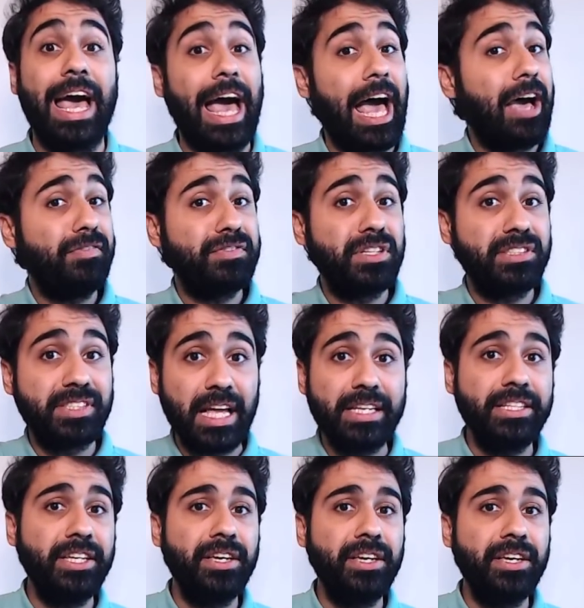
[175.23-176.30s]
After 10
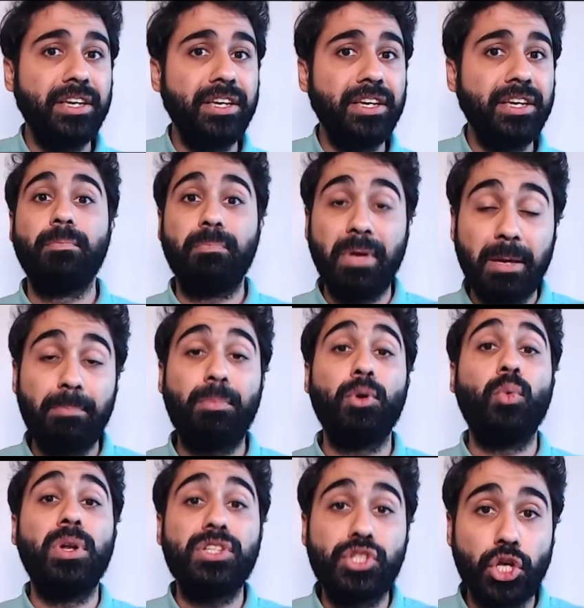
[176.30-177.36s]
years, people
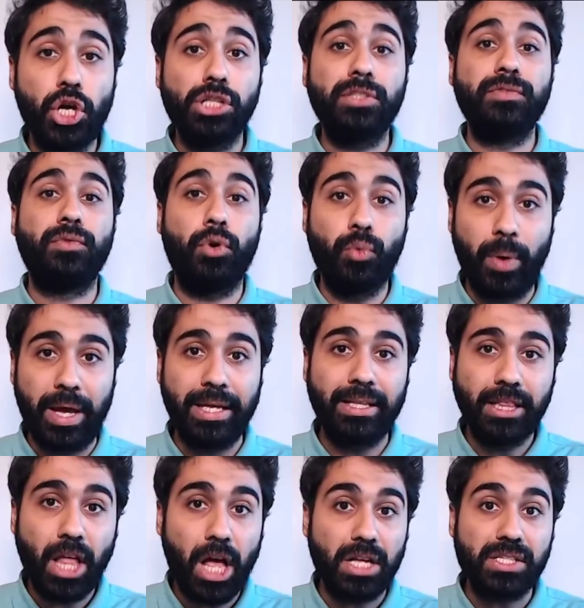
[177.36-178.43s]
will search for
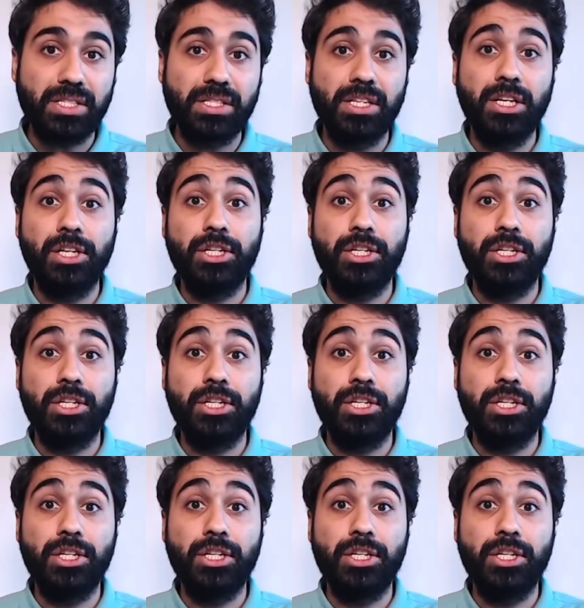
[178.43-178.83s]
weight loss.